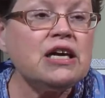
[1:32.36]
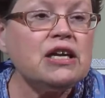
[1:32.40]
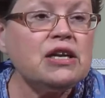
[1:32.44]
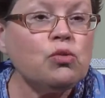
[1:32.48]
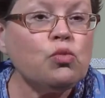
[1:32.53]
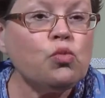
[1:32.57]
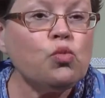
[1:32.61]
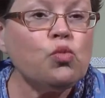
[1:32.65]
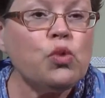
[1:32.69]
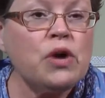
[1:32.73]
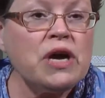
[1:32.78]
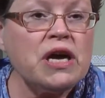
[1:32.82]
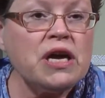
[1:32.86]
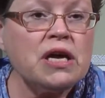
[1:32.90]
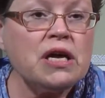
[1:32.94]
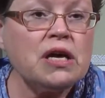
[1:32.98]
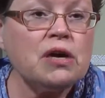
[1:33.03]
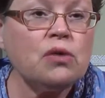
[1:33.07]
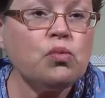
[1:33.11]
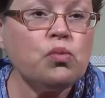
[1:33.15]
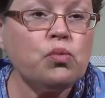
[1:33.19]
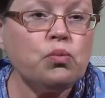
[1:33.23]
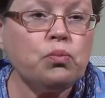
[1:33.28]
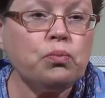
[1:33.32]

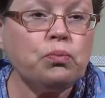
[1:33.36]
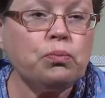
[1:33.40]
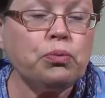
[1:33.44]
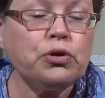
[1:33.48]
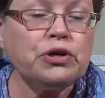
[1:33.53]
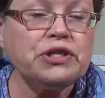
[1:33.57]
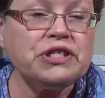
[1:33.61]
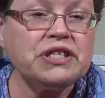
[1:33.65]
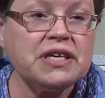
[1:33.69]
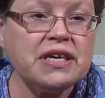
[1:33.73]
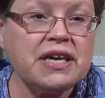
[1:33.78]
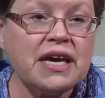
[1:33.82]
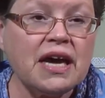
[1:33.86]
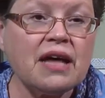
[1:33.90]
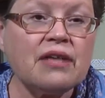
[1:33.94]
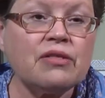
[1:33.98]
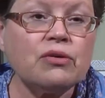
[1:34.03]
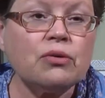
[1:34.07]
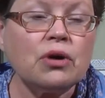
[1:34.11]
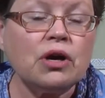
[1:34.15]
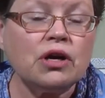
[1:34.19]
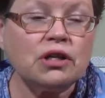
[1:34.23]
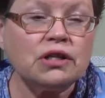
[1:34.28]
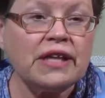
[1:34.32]
We put
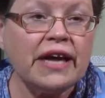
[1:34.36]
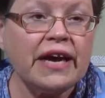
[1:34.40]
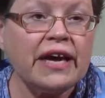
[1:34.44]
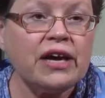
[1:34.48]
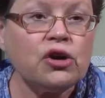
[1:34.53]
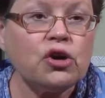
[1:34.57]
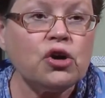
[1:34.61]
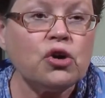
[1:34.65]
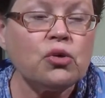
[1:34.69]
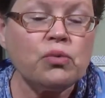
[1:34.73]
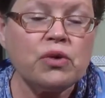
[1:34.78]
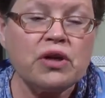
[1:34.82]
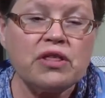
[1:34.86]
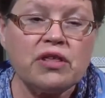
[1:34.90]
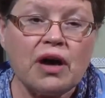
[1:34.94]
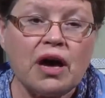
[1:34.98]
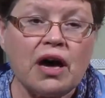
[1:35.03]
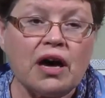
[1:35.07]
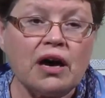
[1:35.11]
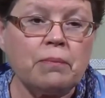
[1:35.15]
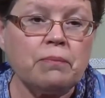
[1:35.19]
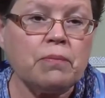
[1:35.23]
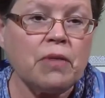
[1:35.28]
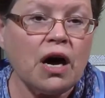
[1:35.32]
together a letter with
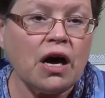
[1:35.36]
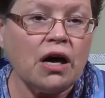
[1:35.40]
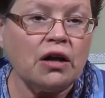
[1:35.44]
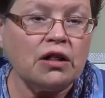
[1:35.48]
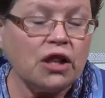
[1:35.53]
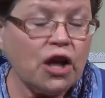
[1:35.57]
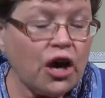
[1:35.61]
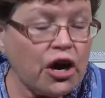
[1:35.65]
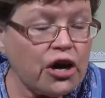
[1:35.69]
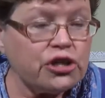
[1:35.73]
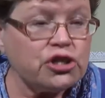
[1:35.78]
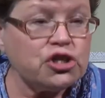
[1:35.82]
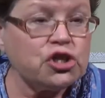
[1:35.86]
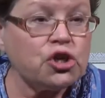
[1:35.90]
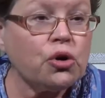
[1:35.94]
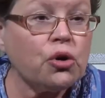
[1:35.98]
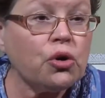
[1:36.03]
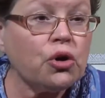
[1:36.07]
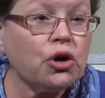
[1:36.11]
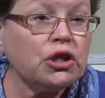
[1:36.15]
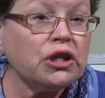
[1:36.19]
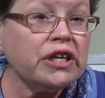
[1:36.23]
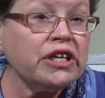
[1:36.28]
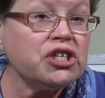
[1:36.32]
a large
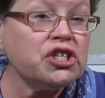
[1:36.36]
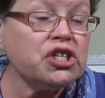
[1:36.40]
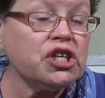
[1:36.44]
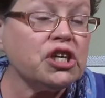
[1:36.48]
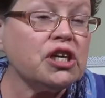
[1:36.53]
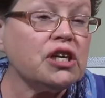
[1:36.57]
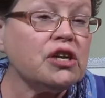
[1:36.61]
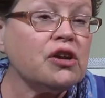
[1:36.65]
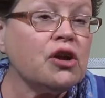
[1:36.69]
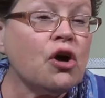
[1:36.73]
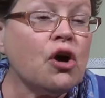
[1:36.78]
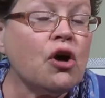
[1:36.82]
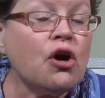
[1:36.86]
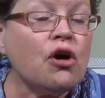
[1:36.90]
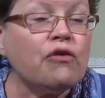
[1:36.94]
coalition